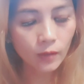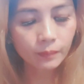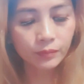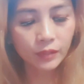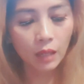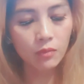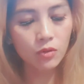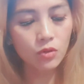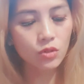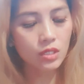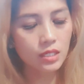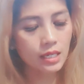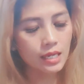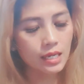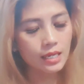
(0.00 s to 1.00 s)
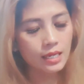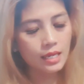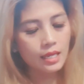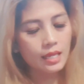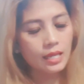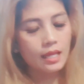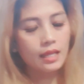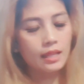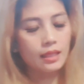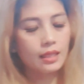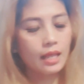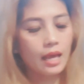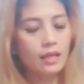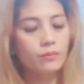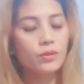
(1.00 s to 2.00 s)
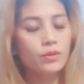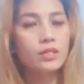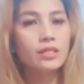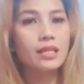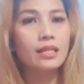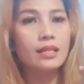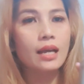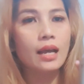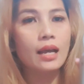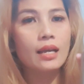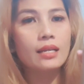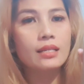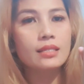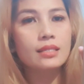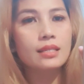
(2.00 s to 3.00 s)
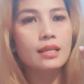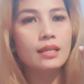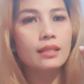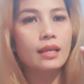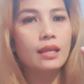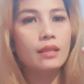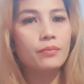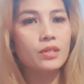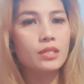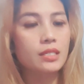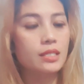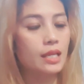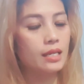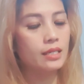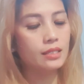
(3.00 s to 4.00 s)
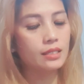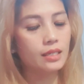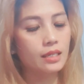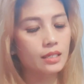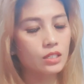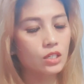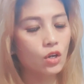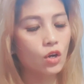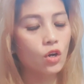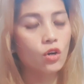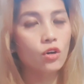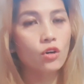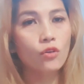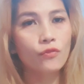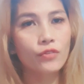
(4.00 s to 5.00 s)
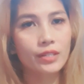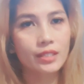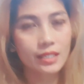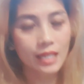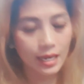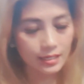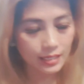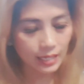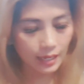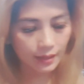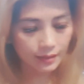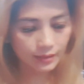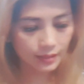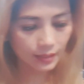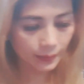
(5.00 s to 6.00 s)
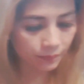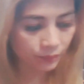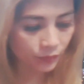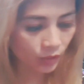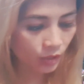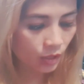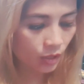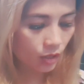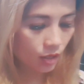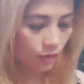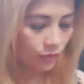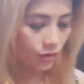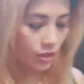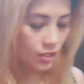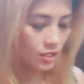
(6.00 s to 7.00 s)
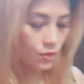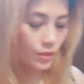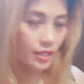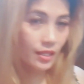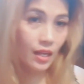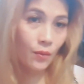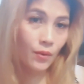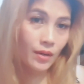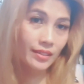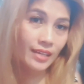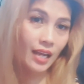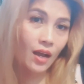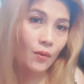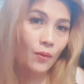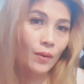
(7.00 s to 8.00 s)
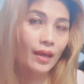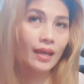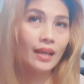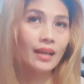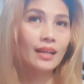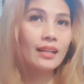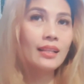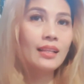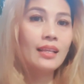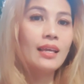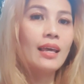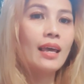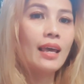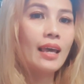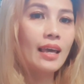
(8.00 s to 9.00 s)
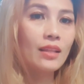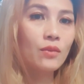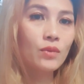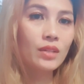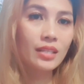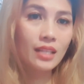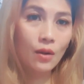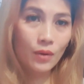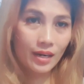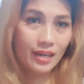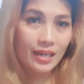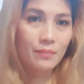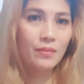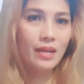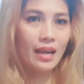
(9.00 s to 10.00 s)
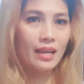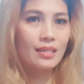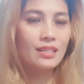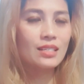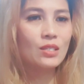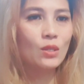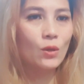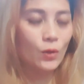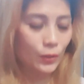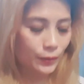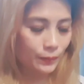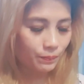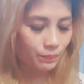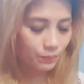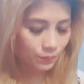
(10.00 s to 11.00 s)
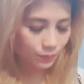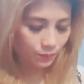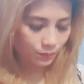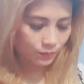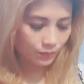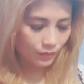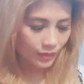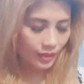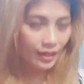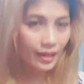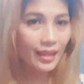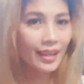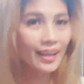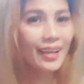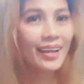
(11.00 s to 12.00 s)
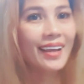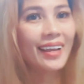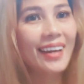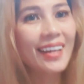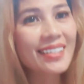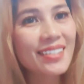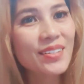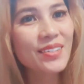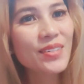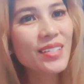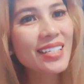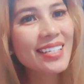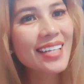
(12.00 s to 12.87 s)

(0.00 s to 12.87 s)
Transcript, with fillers: I'm using 9% guys 9% uh, the color of it guys and uh, of course we need our towel and we need our clip guys so let's do this